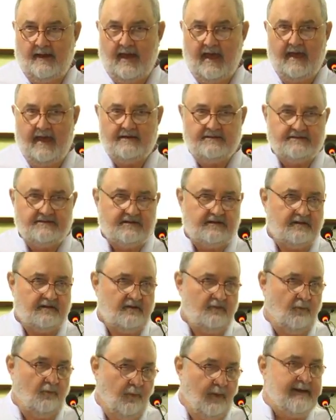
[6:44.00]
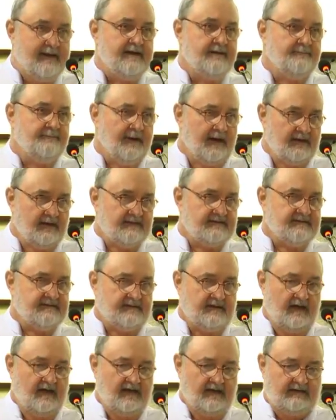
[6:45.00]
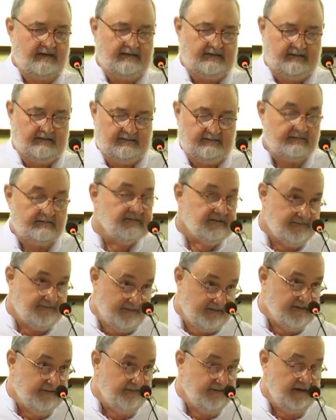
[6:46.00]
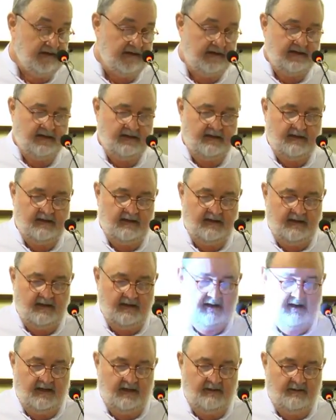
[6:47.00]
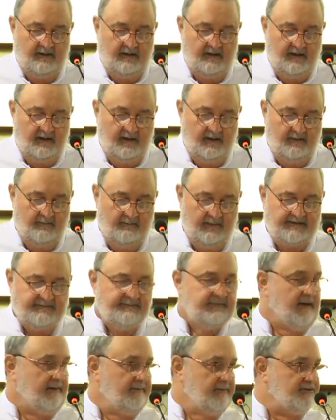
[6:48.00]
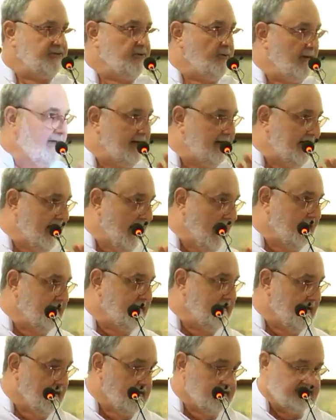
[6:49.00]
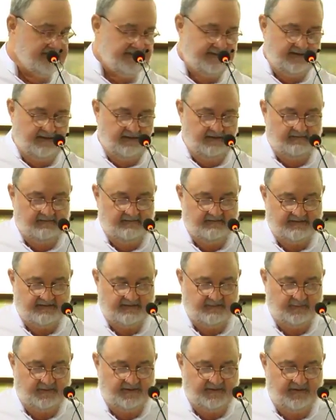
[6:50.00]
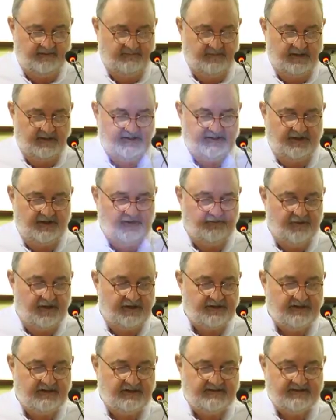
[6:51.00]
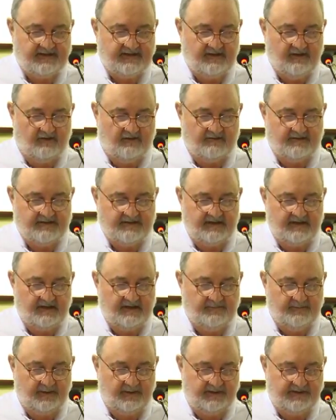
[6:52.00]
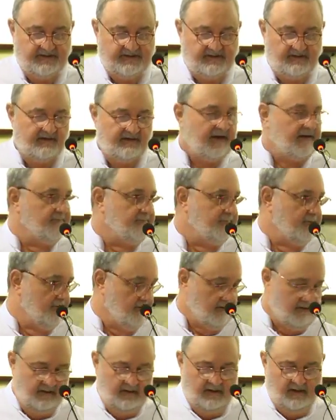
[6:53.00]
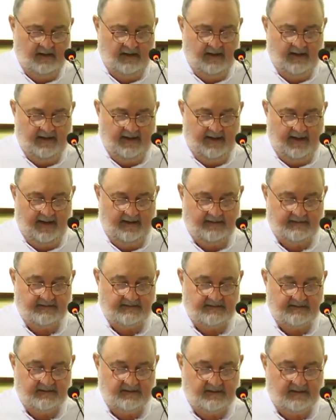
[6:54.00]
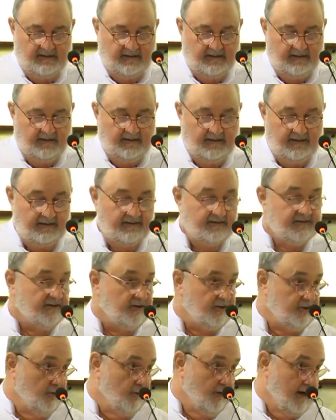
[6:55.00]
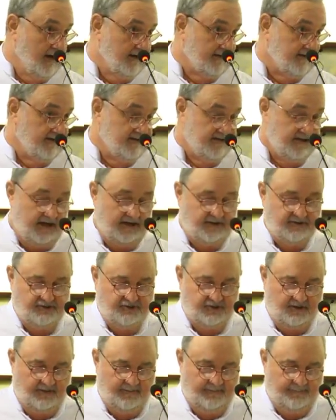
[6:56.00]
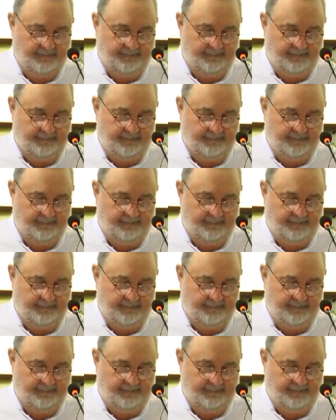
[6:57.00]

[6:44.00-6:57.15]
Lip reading: and we in Pakistan specifically must be able to align ourselves with the emerging regional security, political and the new architecture.